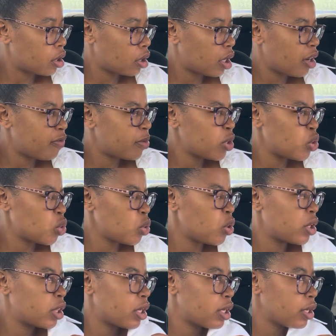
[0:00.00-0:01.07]
Half past 2
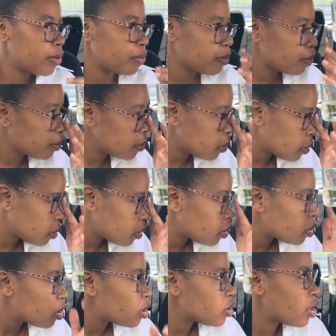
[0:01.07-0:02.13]
or 3. I
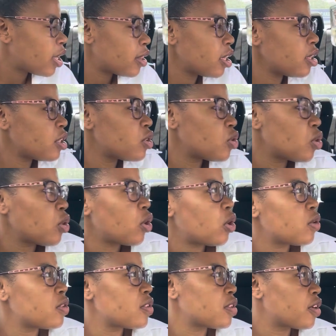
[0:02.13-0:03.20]
think the store
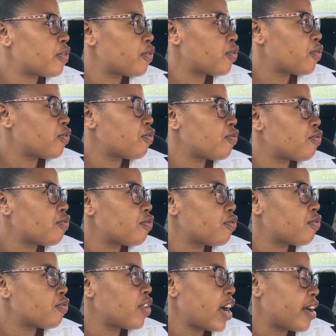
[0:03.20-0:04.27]
closes at
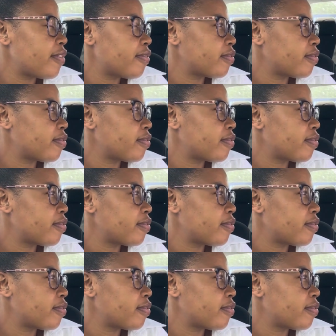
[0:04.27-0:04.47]
5.